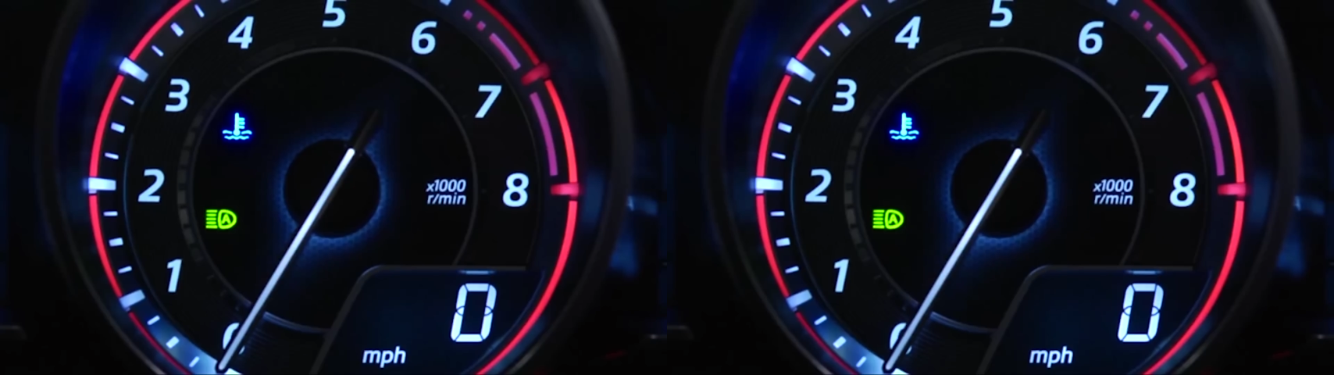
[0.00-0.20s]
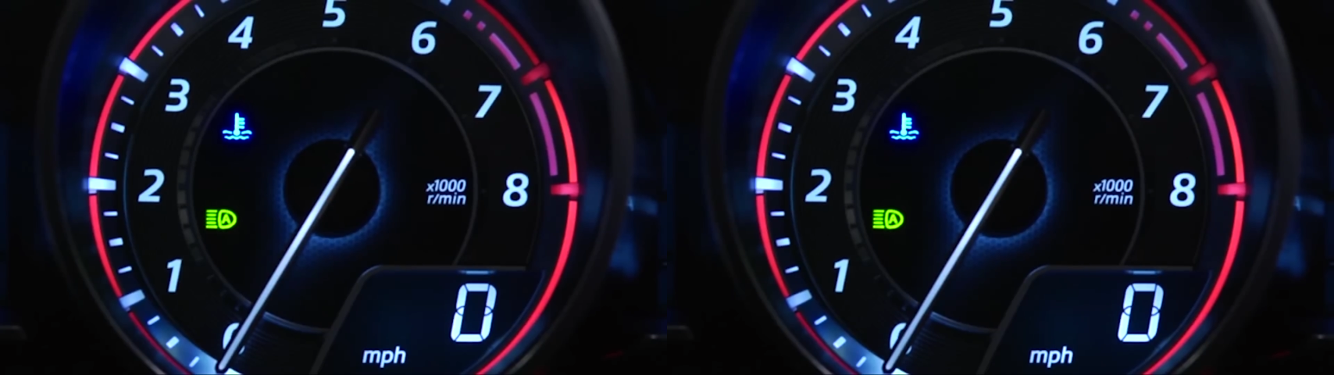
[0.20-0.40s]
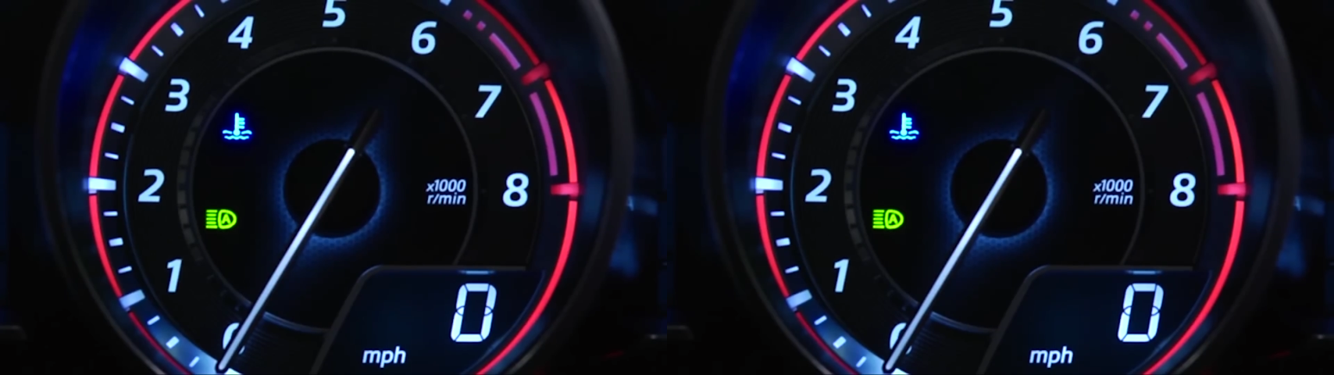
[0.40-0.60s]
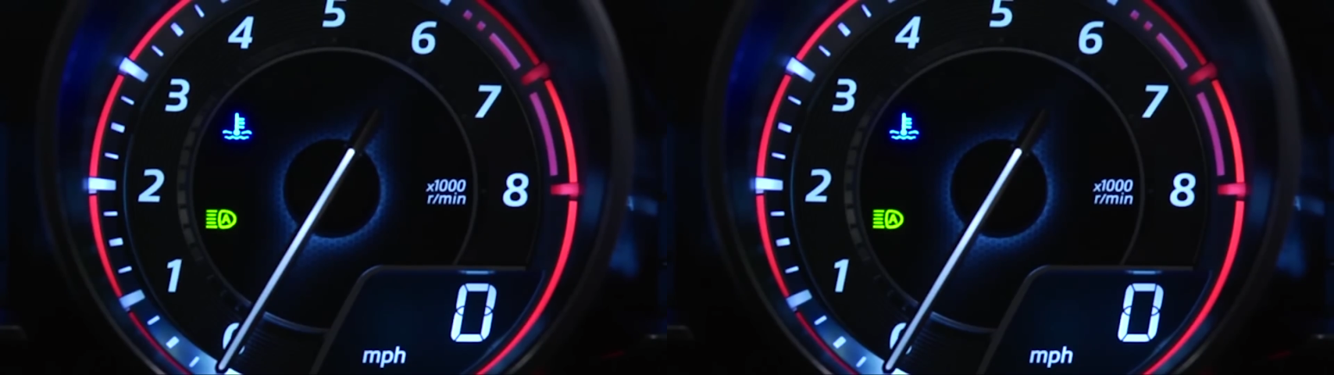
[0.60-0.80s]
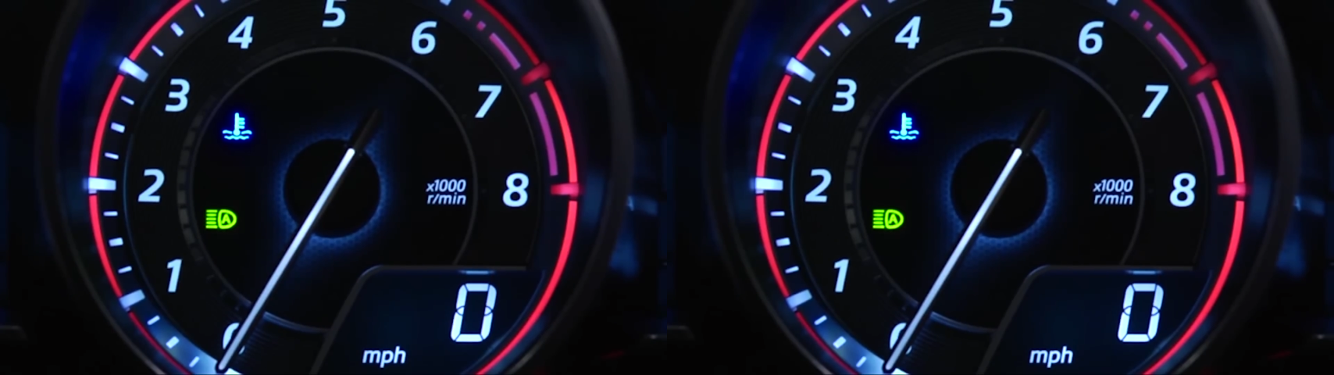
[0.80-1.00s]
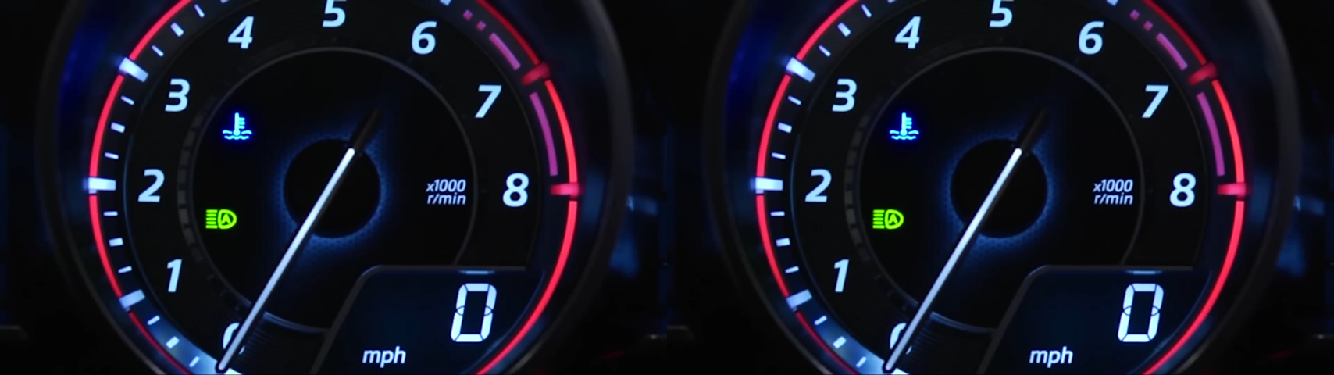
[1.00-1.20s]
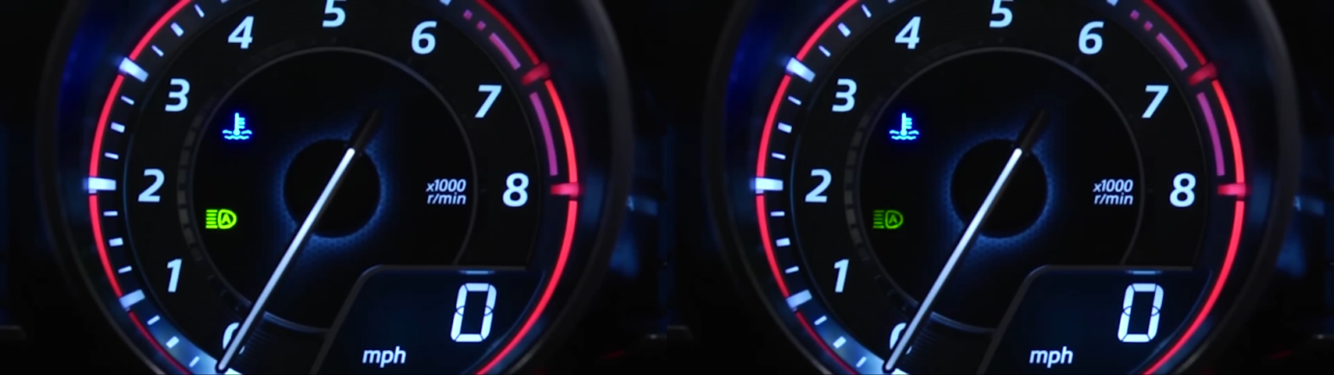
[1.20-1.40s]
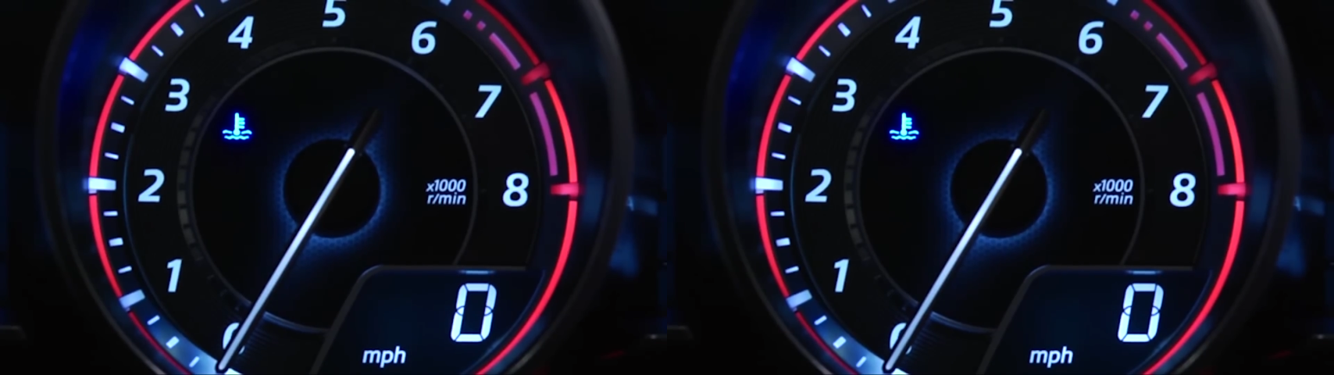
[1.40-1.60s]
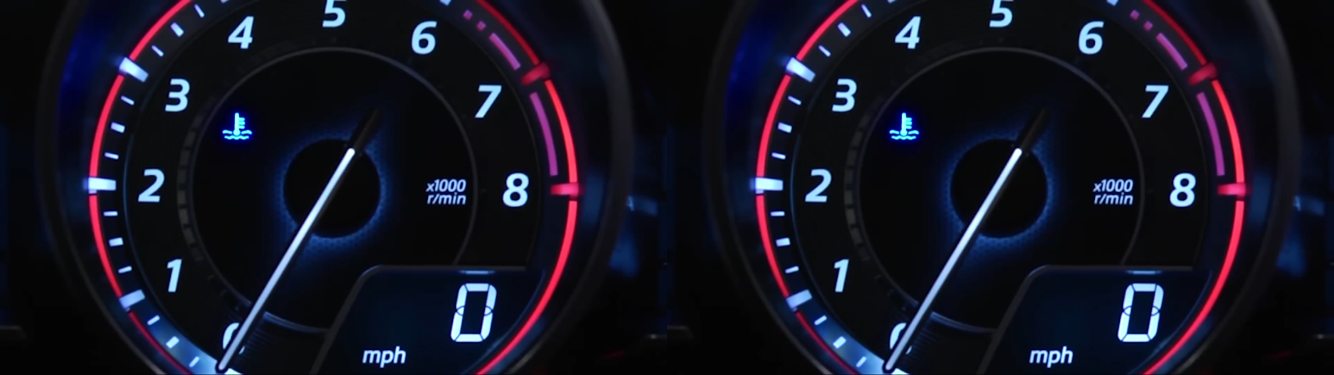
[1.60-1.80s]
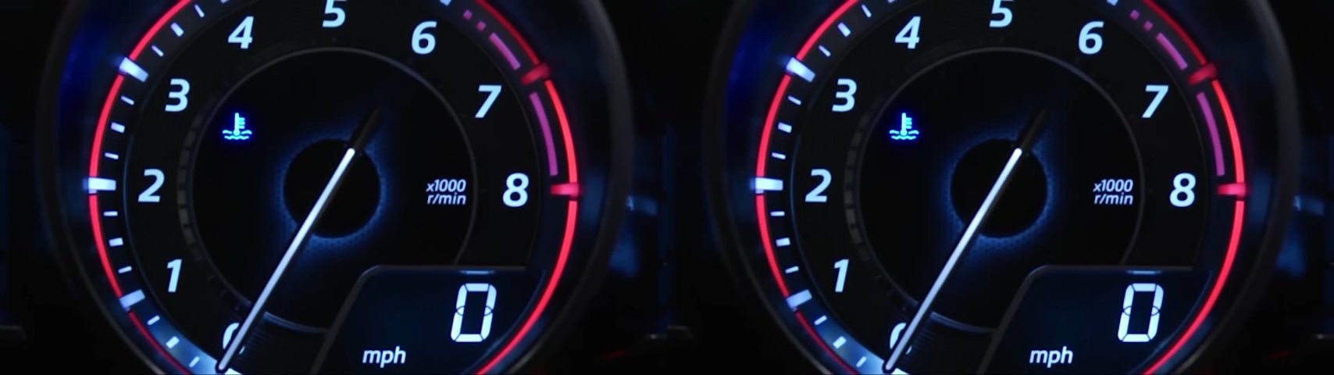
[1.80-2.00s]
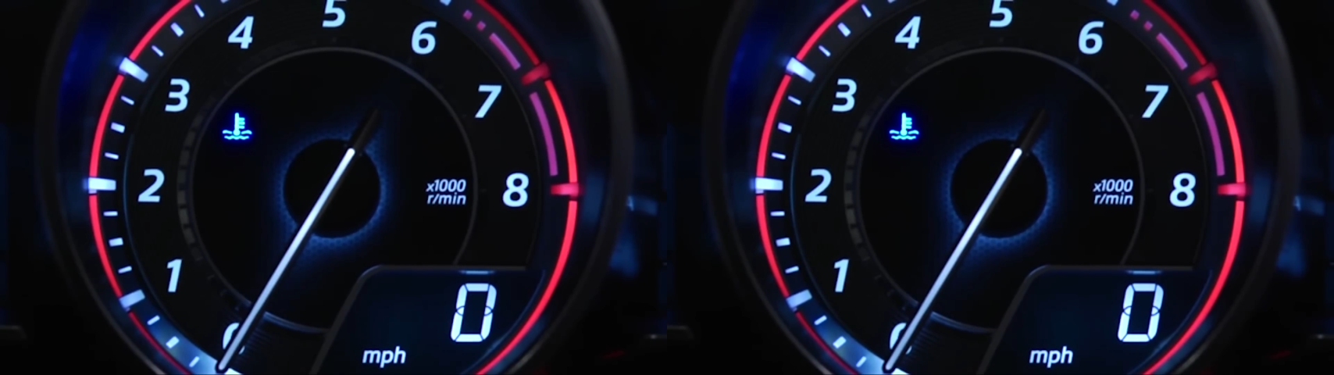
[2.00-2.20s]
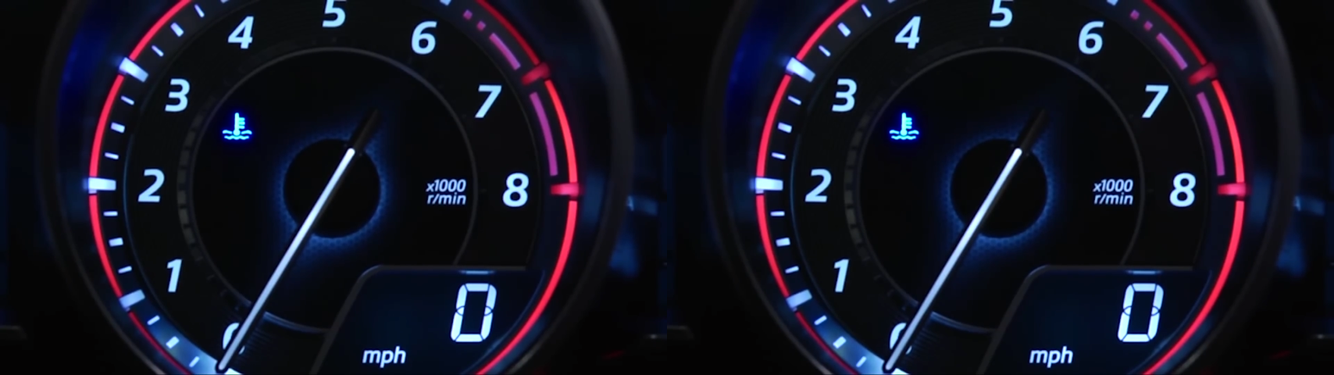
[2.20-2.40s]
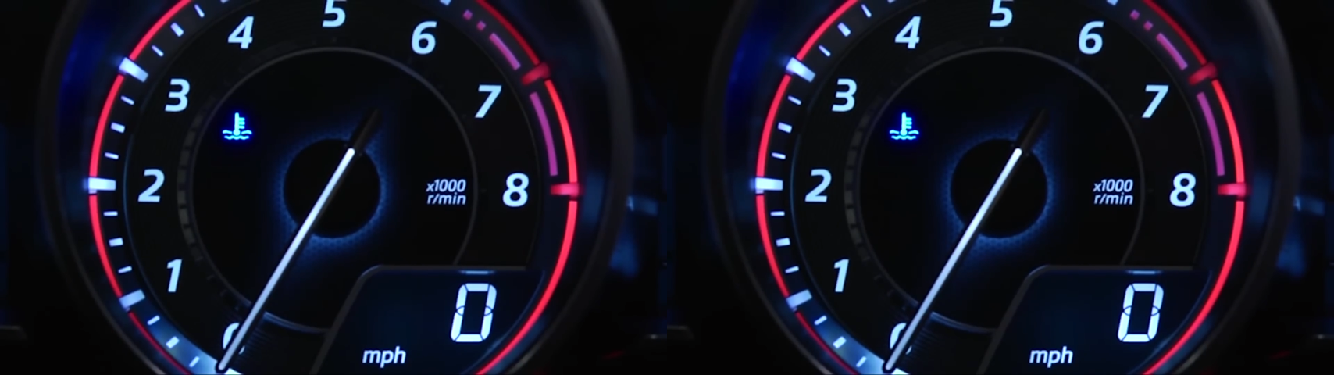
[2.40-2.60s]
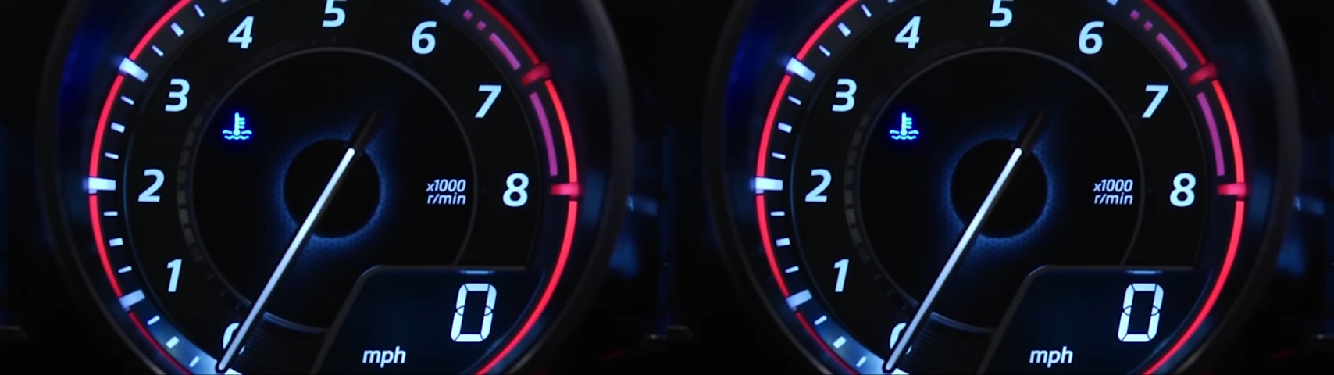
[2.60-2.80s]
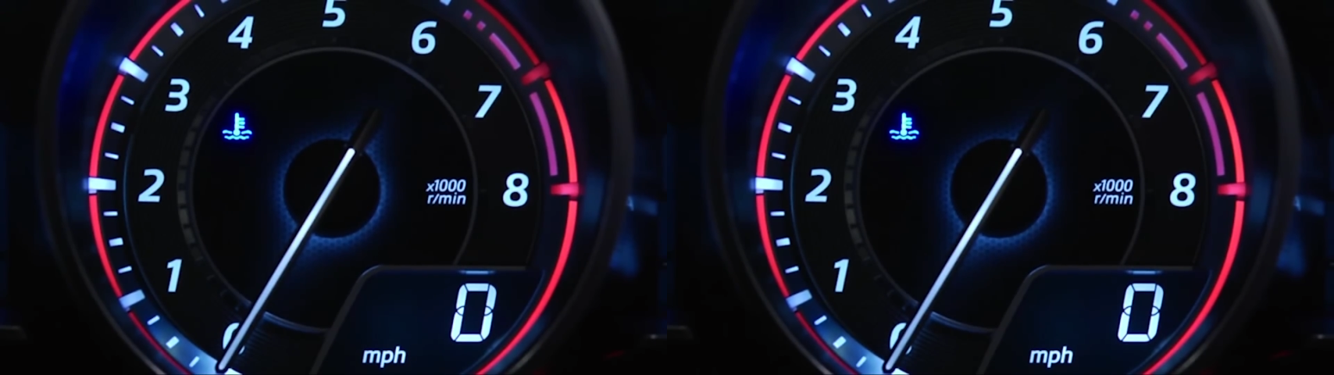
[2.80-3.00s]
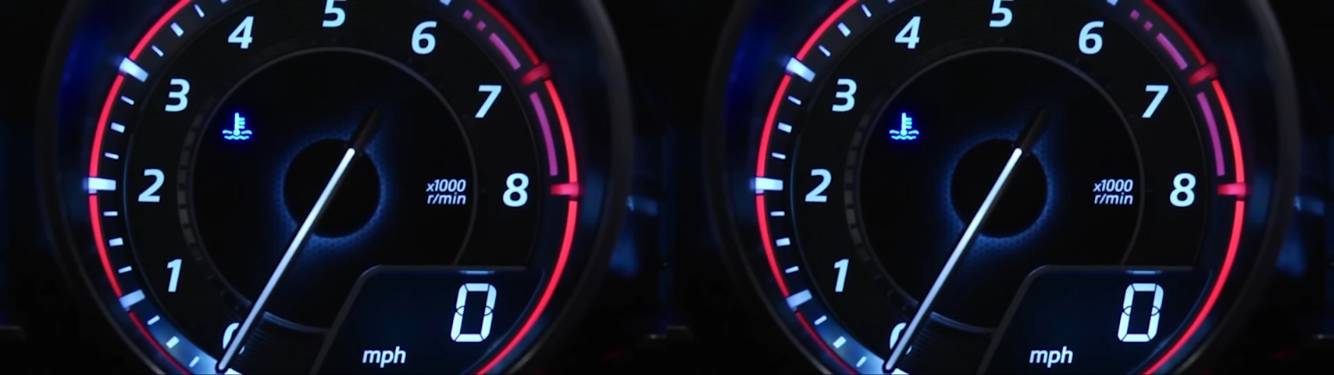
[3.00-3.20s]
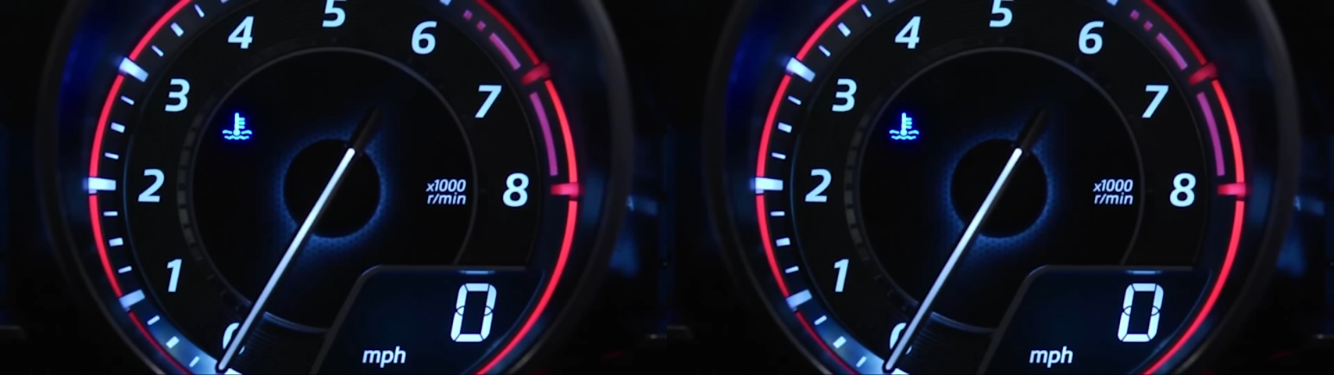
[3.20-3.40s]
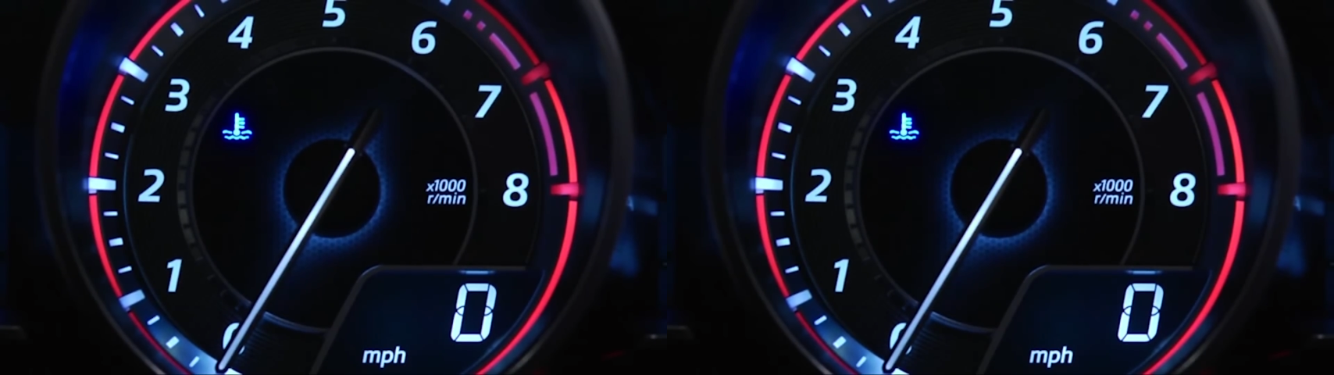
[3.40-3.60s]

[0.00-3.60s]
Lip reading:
(no speaker visible)